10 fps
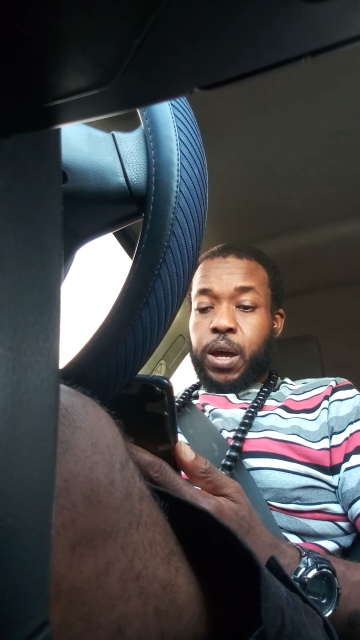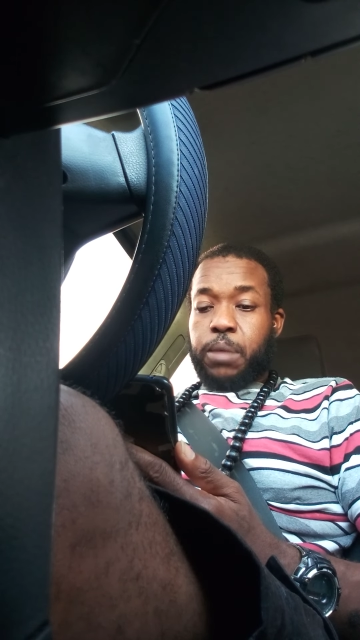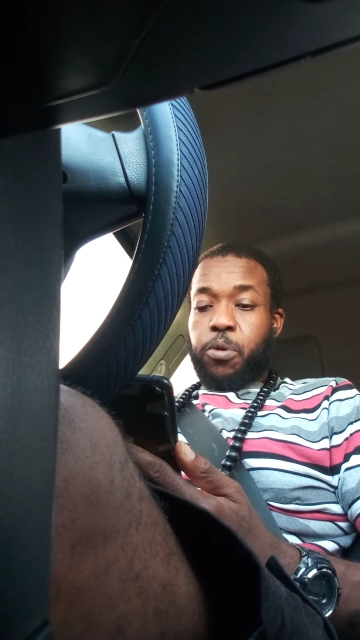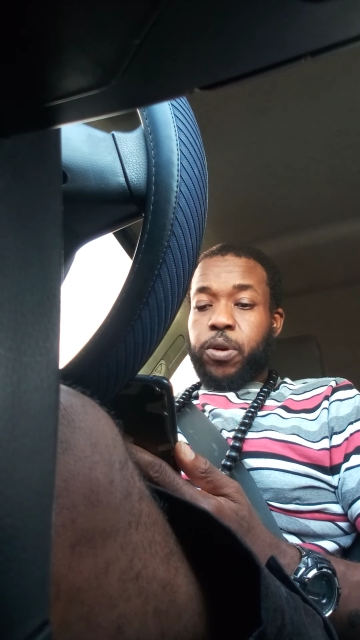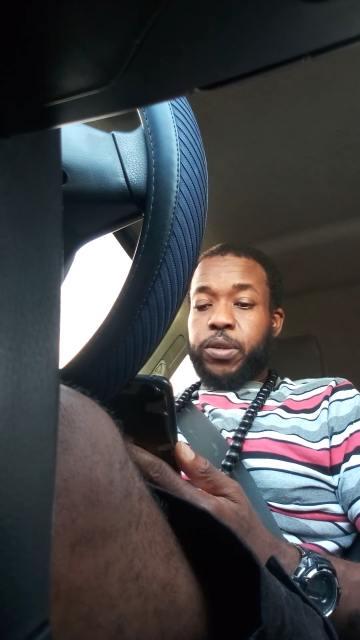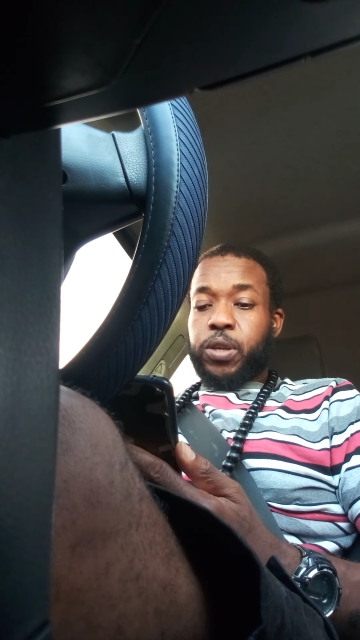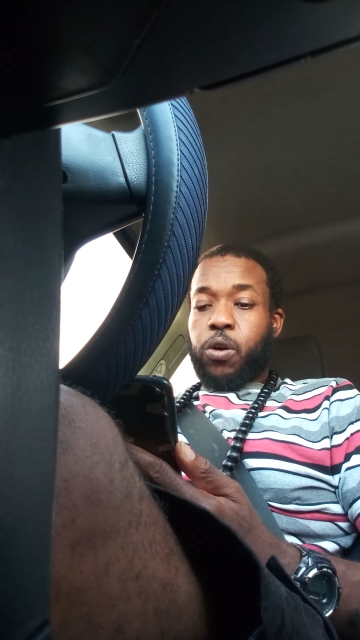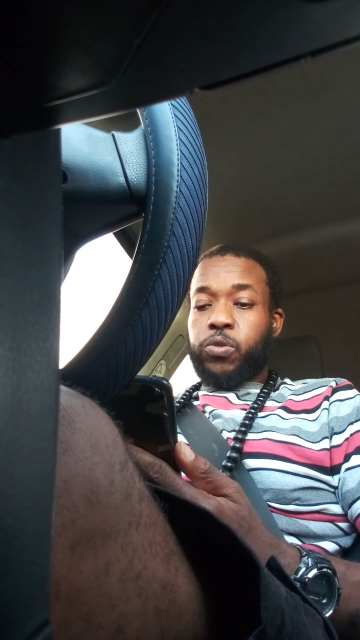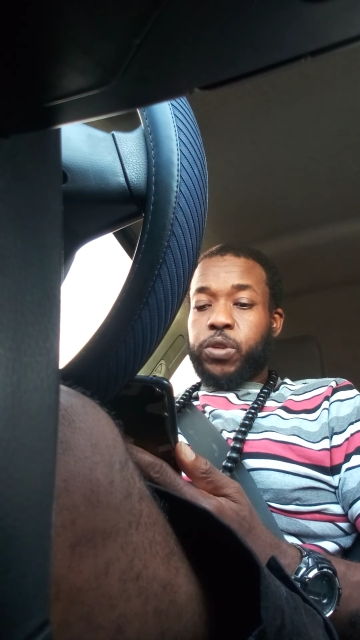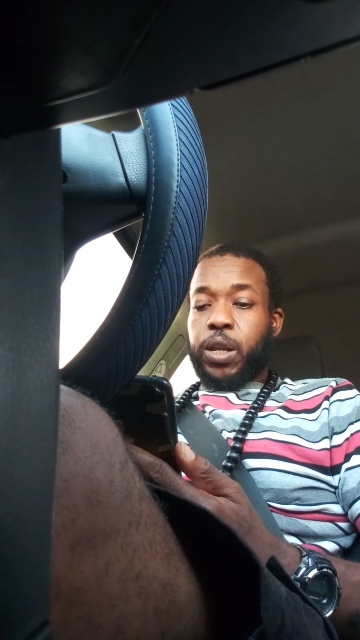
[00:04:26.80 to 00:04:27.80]
And about his
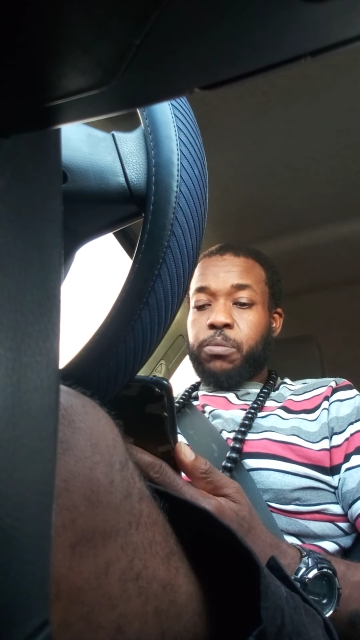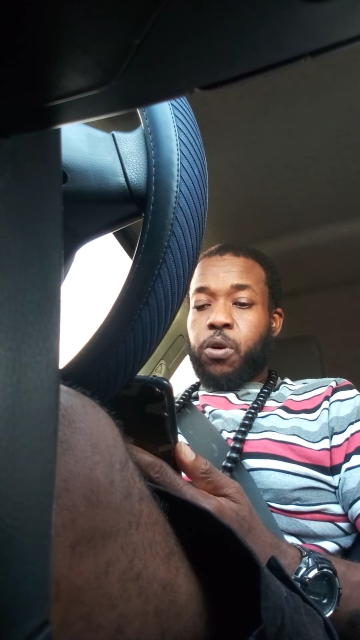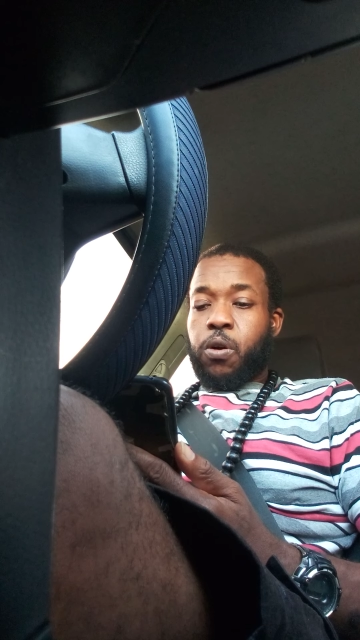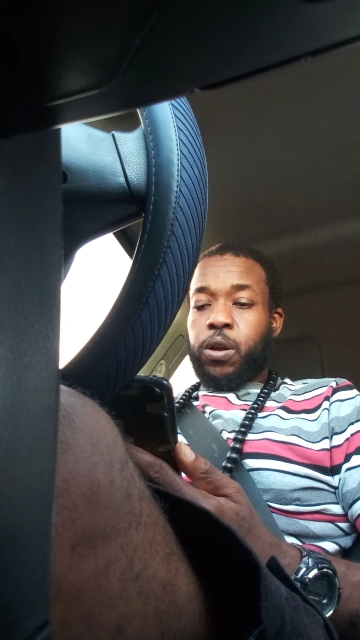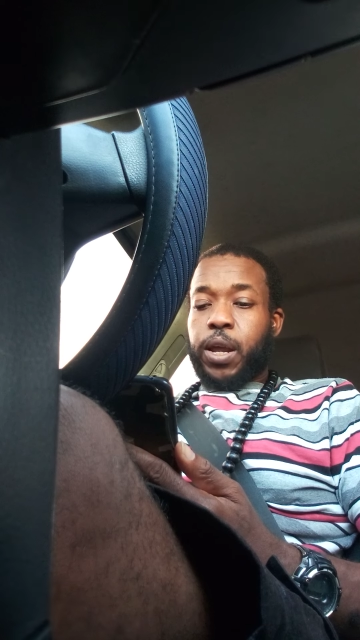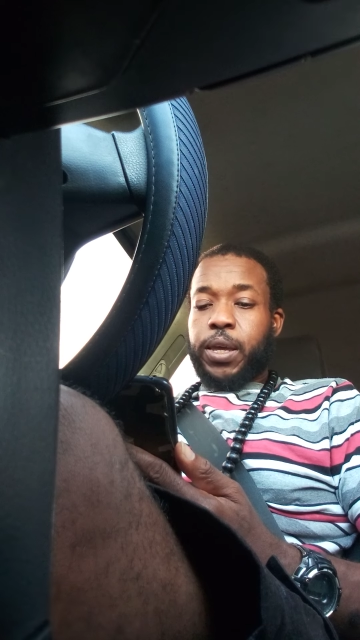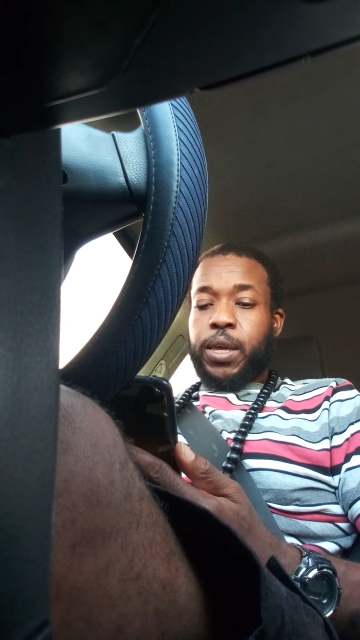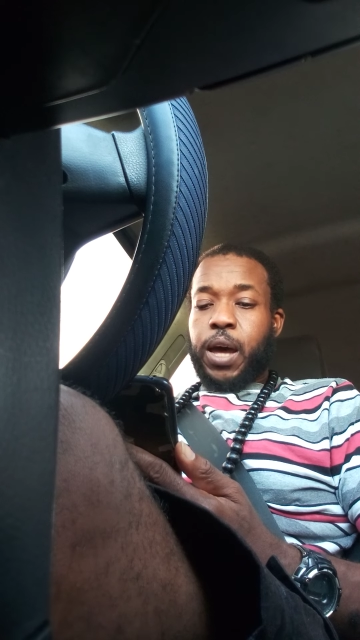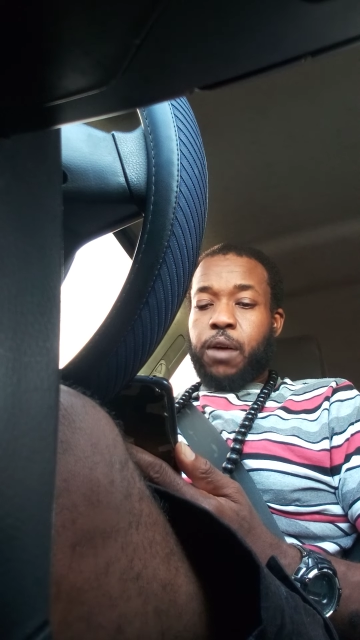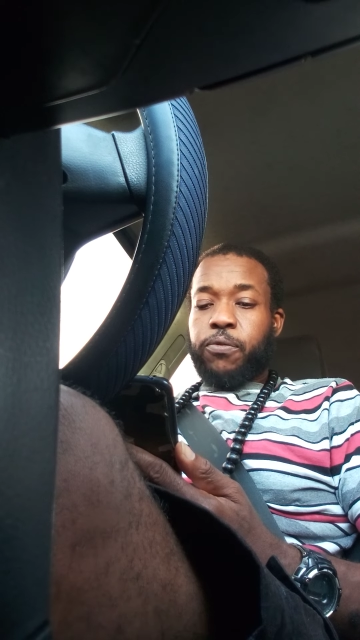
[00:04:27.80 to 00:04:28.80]
house and about all that
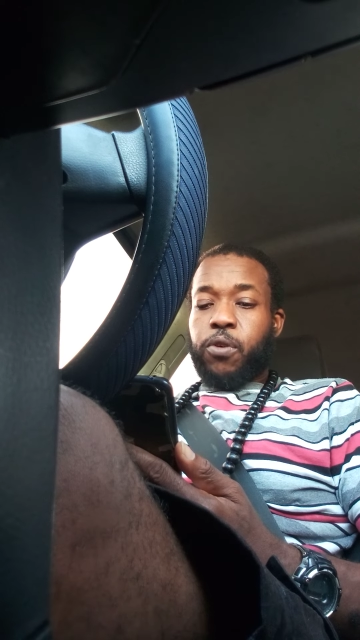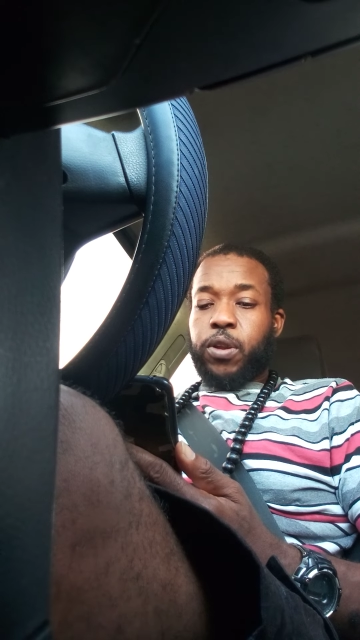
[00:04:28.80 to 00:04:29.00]
he have